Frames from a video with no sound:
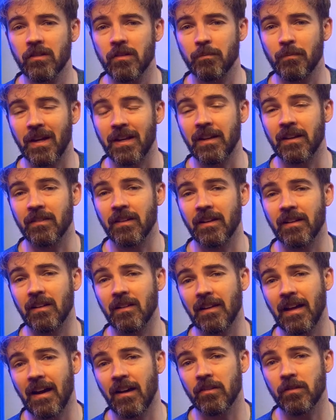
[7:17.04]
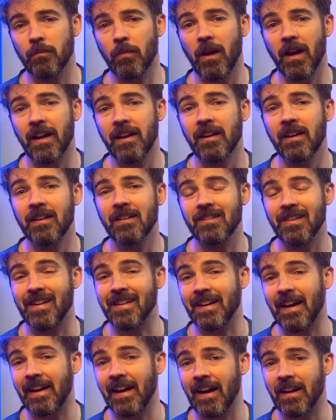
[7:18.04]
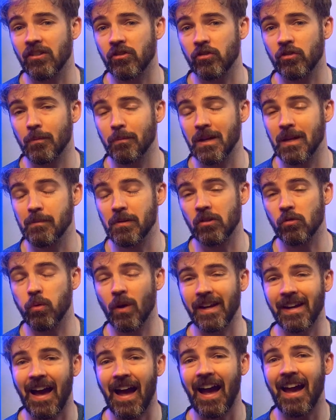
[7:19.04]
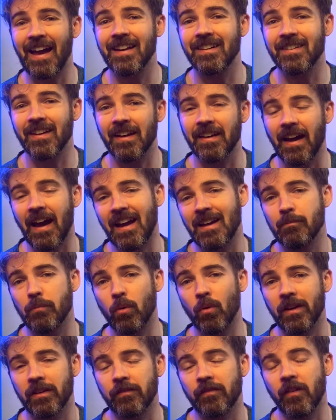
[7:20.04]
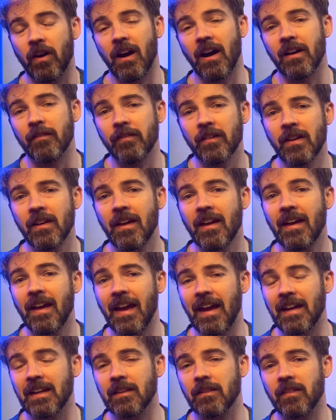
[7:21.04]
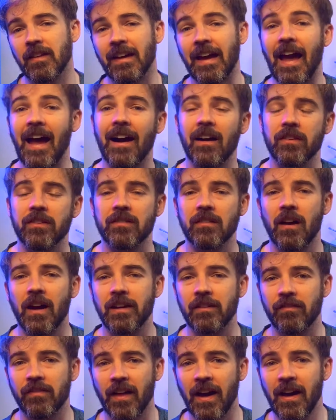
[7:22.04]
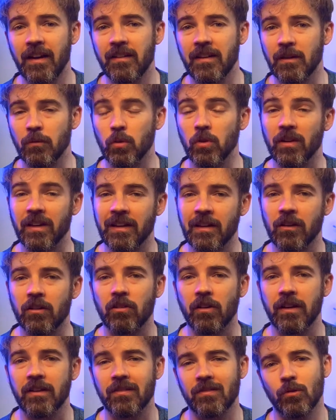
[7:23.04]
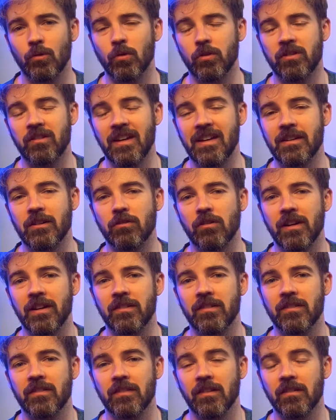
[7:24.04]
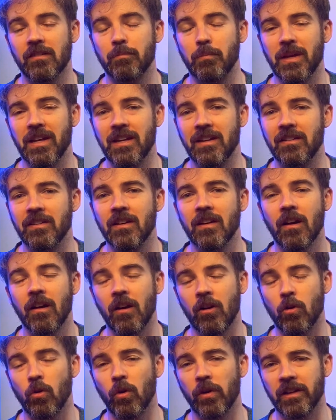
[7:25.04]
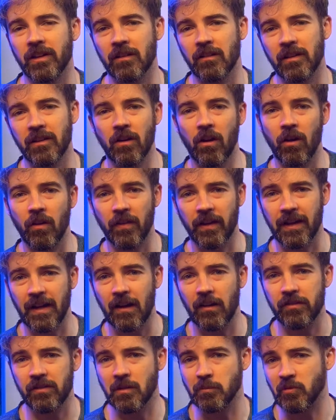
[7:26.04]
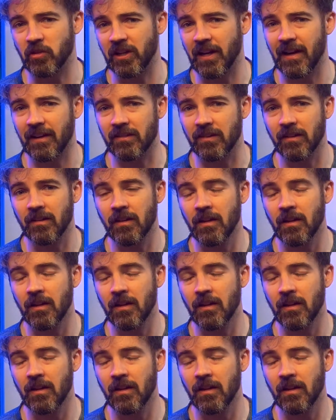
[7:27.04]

meaning that it allows my DKH to be between 8 and 8.5. Anything outside of that, it will increase or decrease the speed accordingly on the calcium reactor.